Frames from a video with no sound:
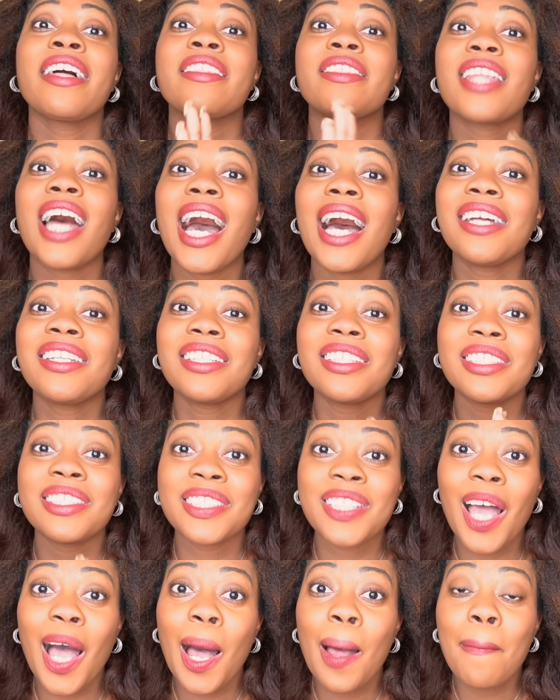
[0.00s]
That does
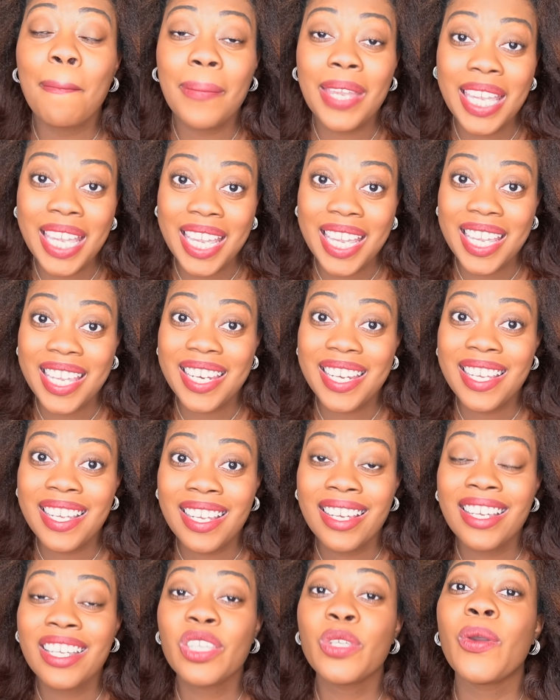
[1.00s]
not mean
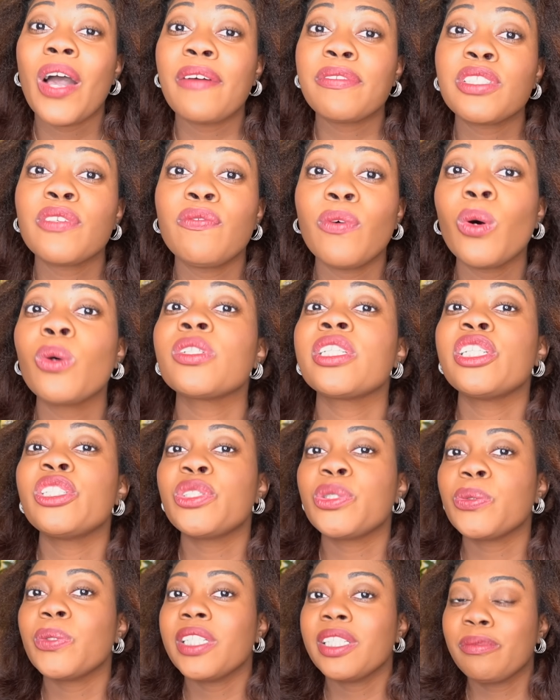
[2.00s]
you have to fold
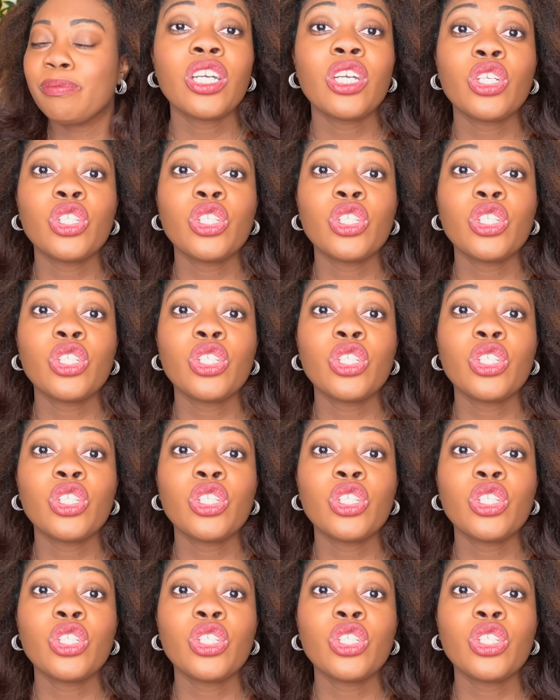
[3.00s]
into it.